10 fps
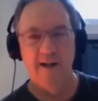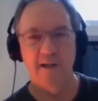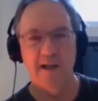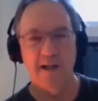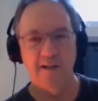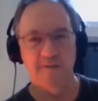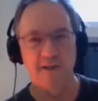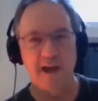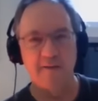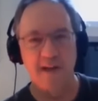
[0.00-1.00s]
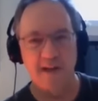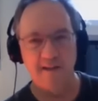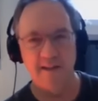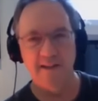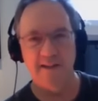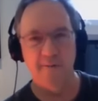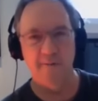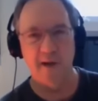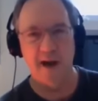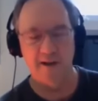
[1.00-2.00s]
because we have nothing to
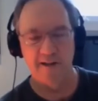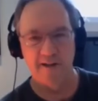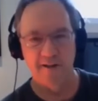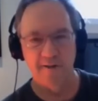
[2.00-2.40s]
compare it to.